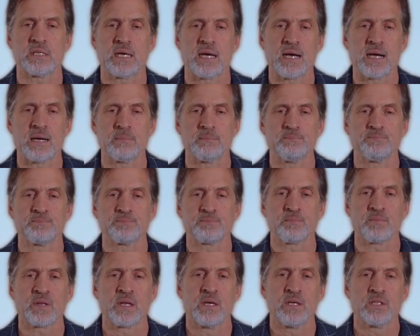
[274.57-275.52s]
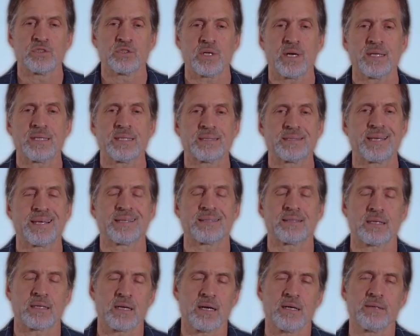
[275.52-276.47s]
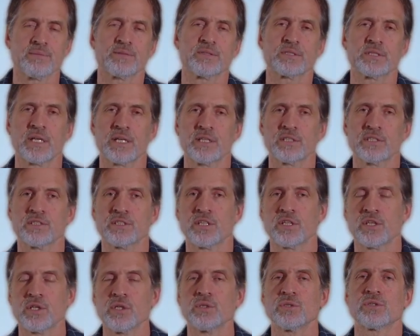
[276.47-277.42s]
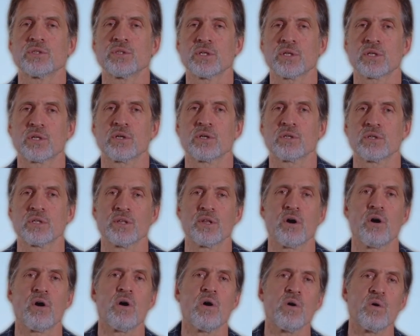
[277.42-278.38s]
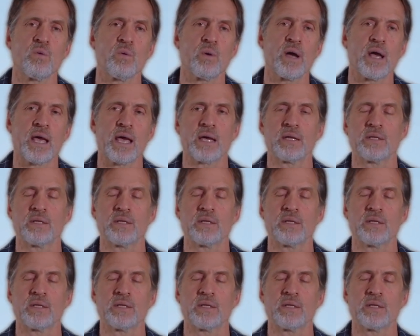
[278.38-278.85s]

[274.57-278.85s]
trying to take the conversations that used to occur in the hallway